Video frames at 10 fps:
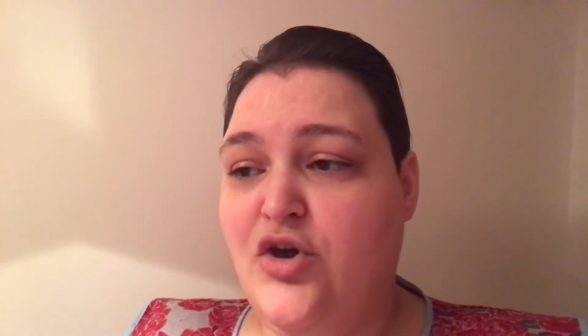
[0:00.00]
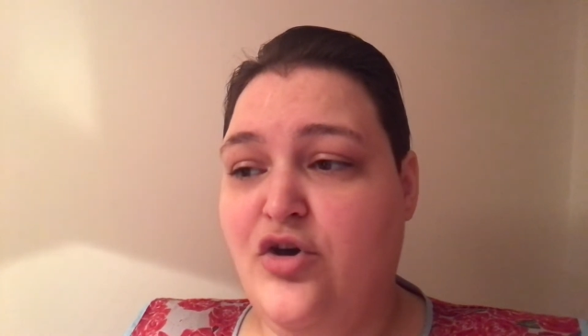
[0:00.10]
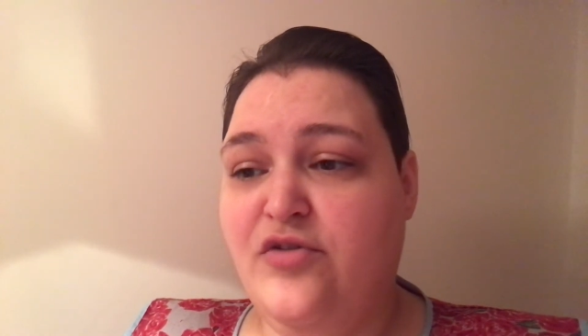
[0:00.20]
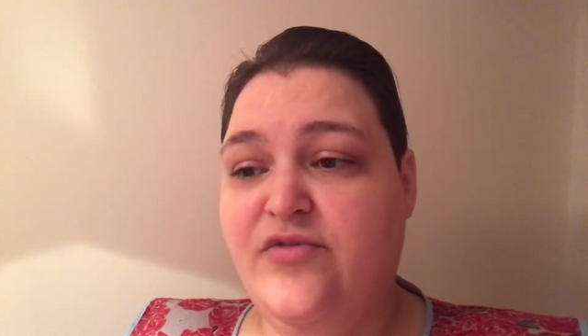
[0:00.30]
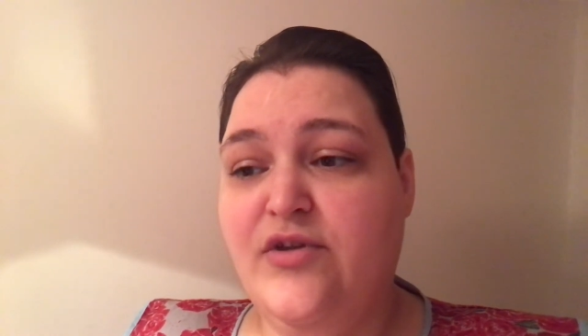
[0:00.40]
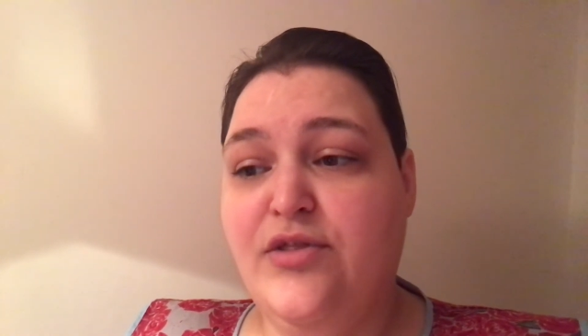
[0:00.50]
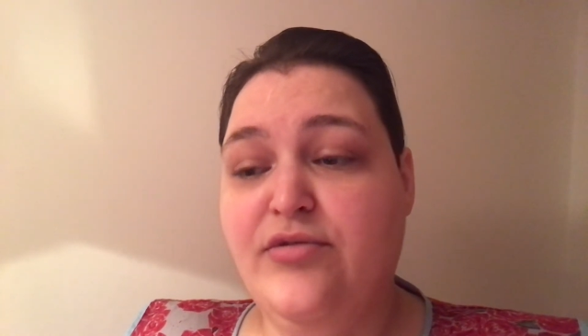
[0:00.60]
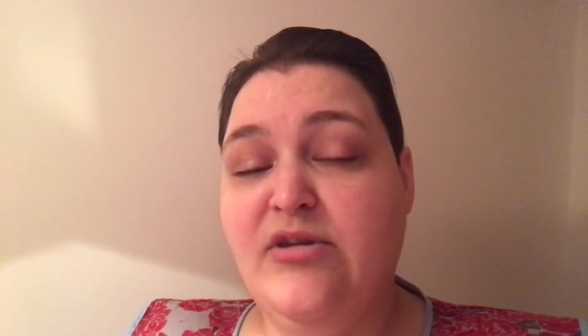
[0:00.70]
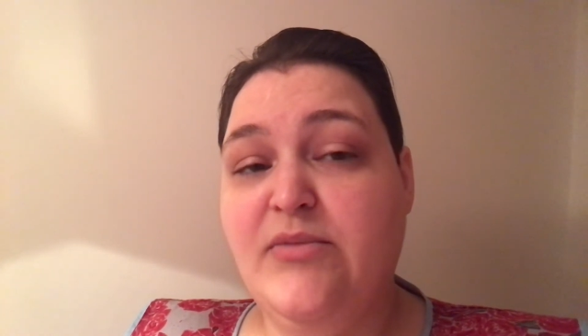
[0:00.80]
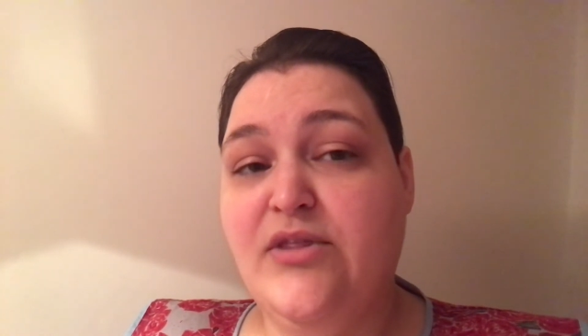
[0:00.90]
offer
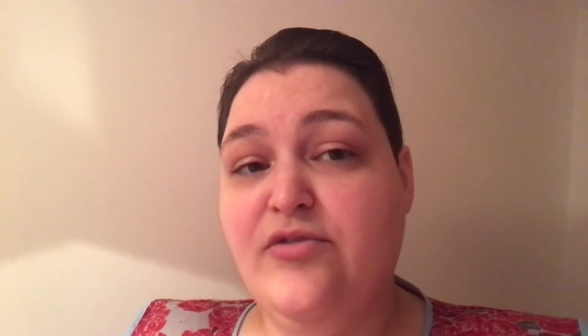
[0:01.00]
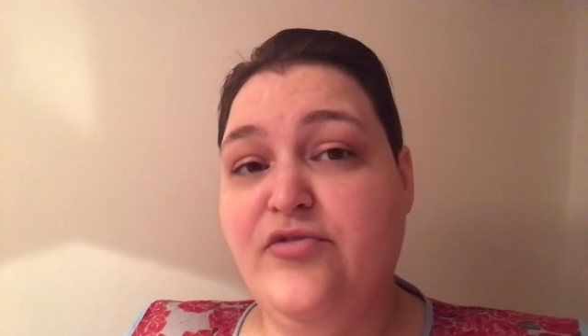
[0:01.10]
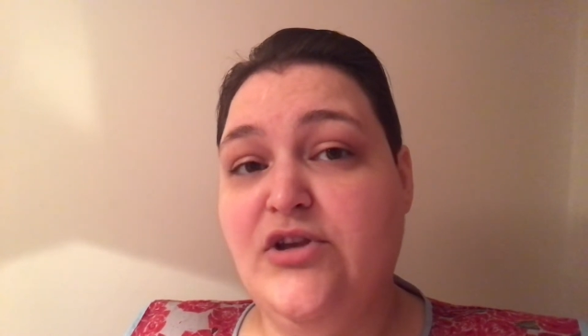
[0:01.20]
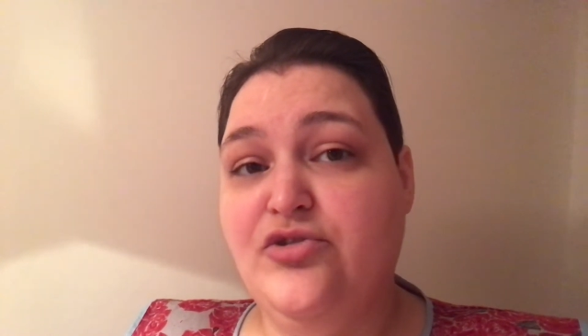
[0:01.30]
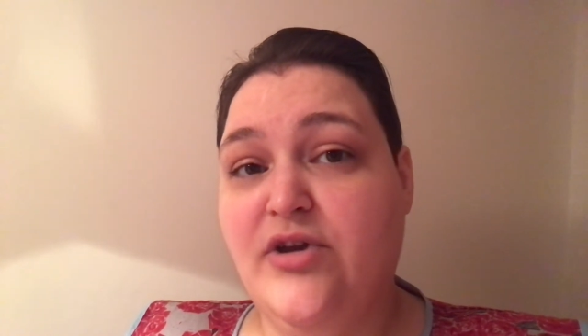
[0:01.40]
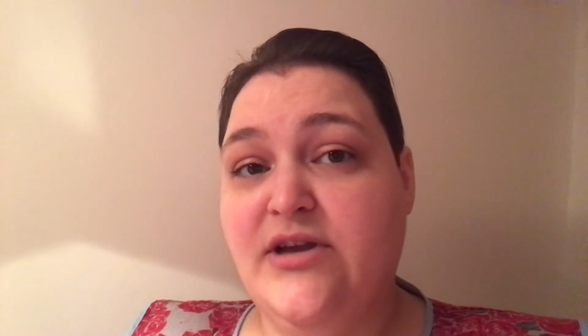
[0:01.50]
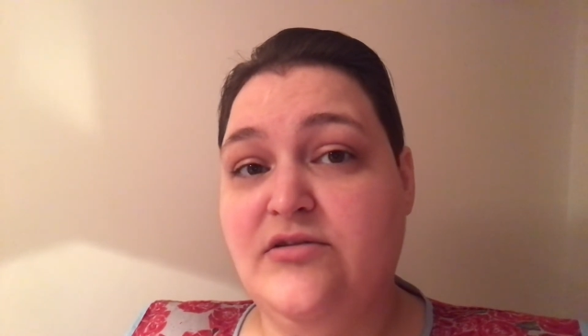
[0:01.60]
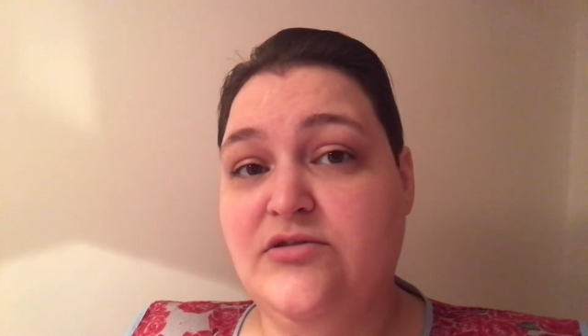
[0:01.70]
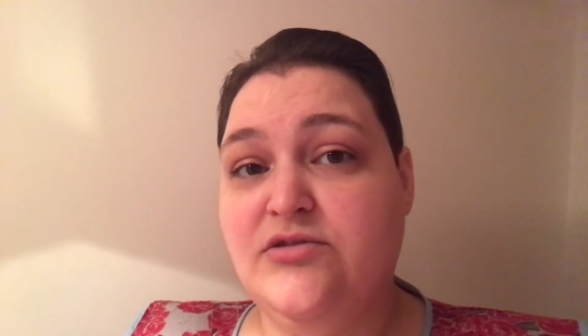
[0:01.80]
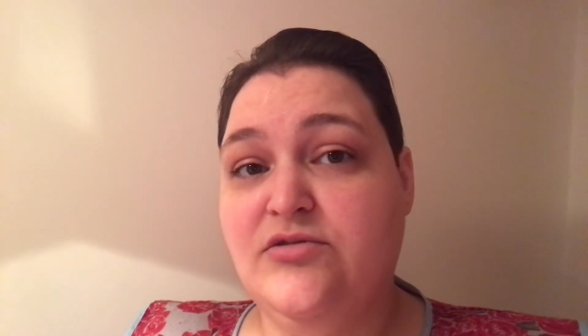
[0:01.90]
3-month free
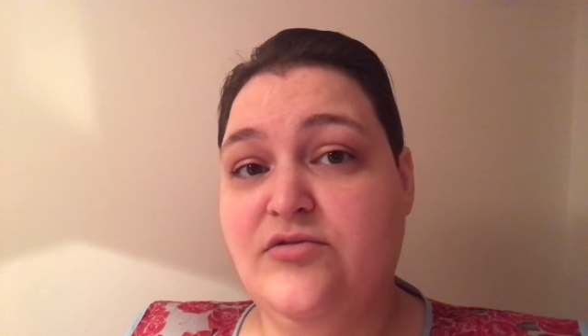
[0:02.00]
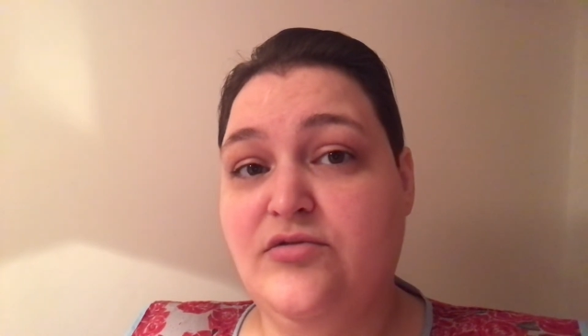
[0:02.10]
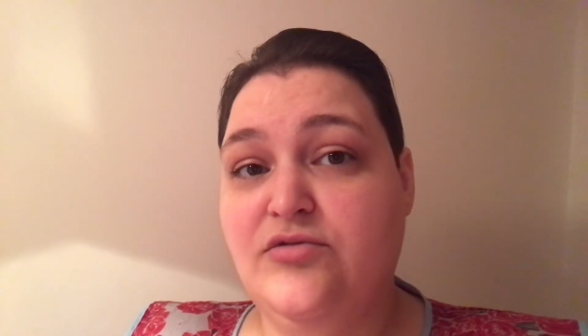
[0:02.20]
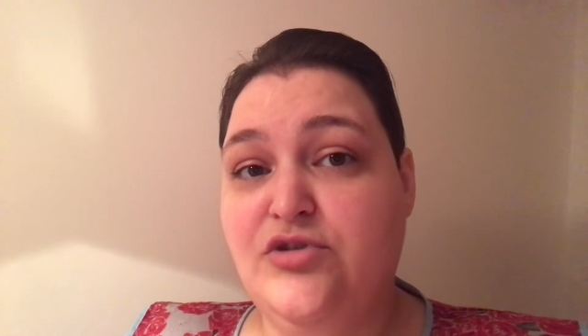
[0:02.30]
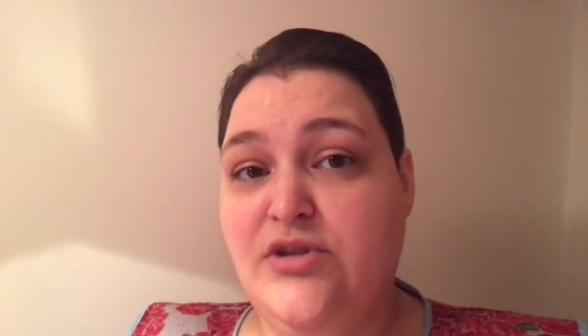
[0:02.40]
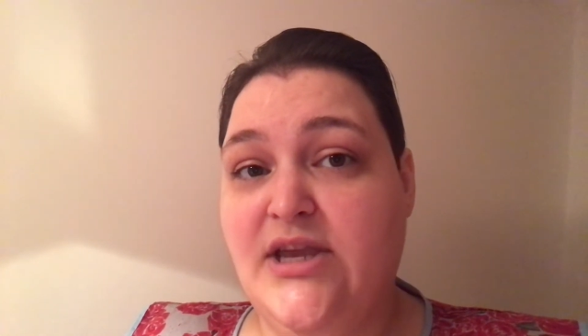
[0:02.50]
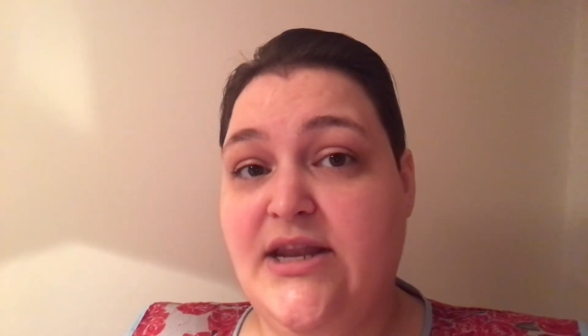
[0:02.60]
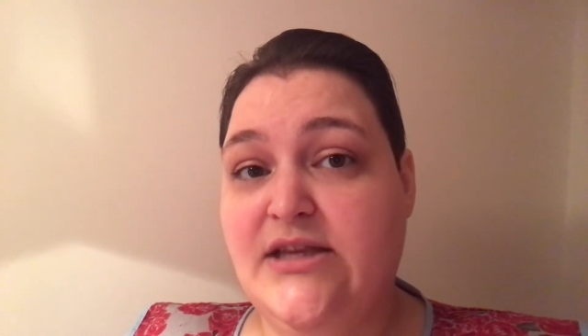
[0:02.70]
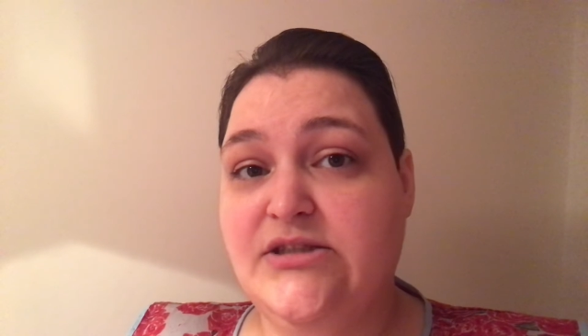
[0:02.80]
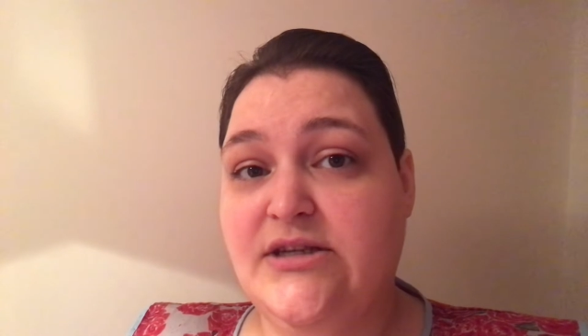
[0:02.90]
trials to the
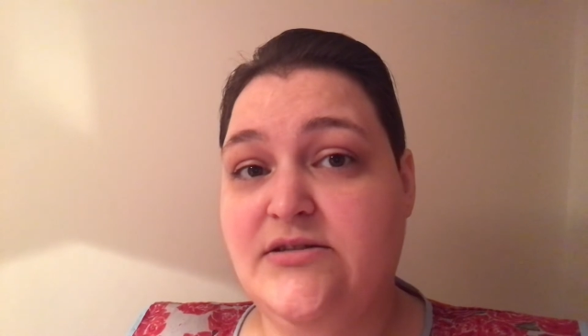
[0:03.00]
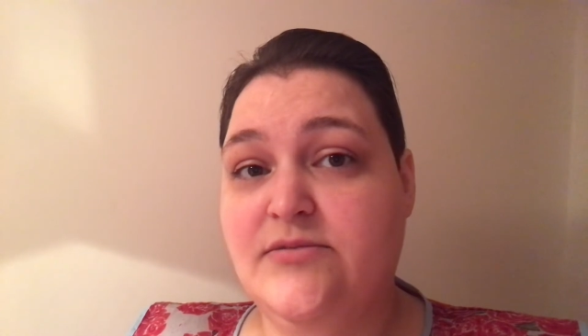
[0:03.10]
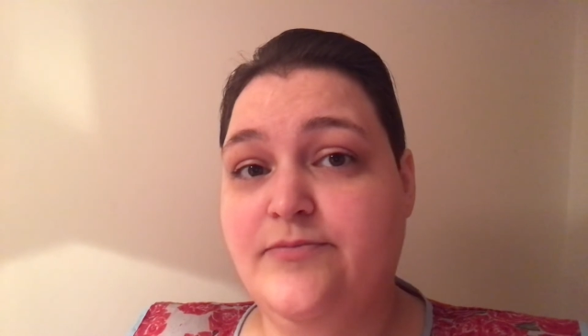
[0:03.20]
NHS.